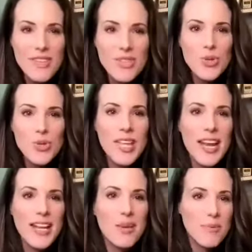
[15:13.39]
this tool
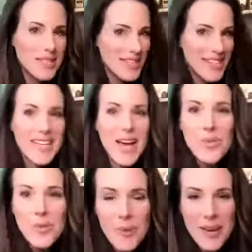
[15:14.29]
that I can be sitting
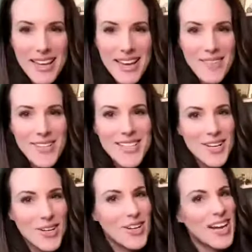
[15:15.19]
down with my kid having
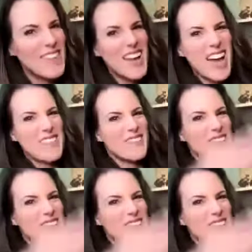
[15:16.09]
dinner and I've got